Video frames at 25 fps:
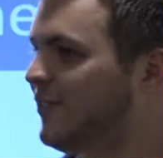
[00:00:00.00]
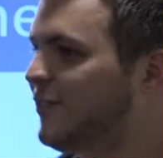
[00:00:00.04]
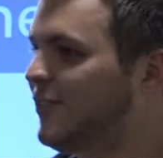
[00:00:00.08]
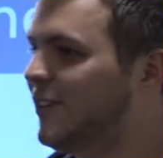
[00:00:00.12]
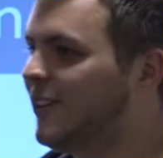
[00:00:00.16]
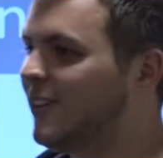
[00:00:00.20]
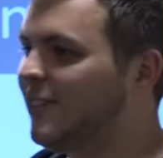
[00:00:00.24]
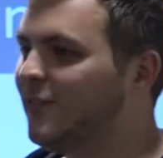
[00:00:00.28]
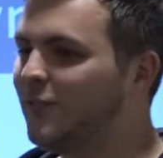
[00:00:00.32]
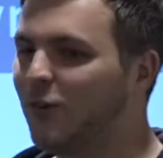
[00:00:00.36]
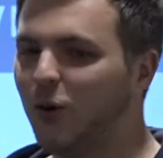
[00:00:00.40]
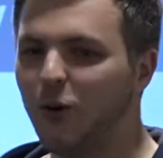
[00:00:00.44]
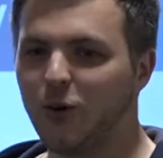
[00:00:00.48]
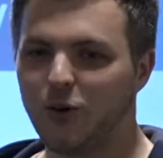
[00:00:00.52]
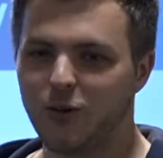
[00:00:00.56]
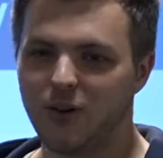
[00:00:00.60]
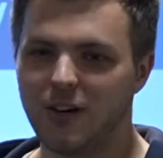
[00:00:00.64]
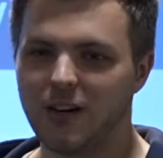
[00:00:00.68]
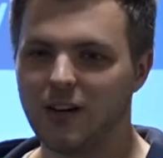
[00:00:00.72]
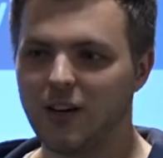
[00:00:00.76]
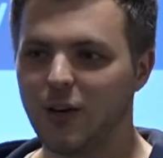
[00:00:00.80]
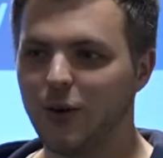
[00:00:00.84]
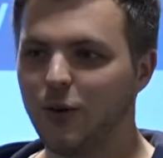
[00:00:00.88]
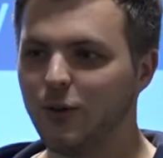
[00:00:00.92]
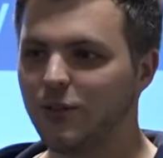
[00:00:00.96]
For ordering
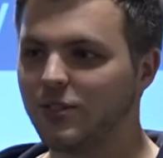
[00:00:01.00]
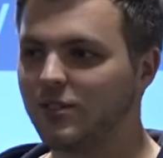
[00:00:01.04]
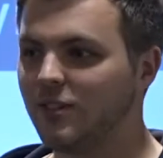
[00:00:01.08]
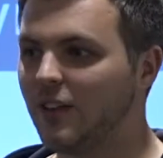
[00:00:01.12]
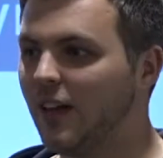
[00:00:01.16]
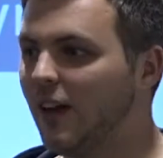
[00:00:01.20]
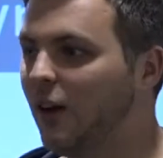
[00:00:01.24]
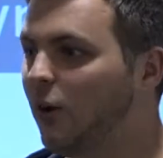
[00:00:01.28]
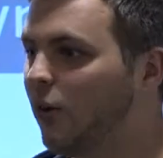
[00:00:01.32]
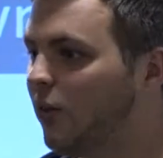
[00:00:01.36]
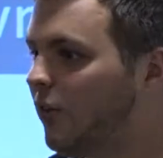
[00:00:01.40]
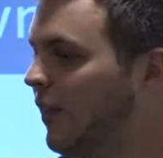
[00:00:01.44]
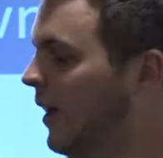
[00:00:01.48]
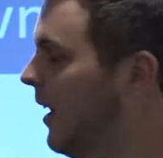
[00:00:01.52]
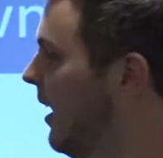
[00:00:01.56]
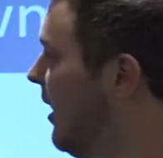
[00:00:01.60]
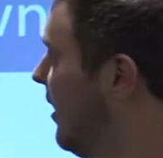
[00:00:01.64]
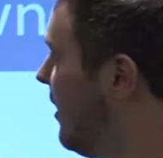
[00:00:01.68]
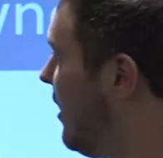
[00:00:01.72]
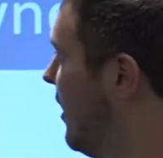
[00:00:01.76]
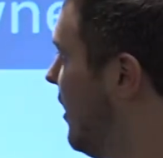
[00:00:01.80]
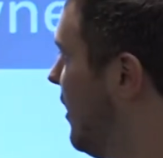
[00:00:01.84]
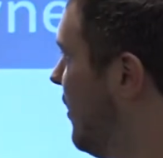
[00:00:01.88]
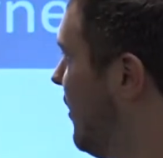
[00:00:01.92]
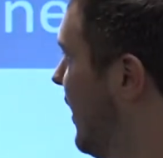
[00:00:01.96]
clothes, they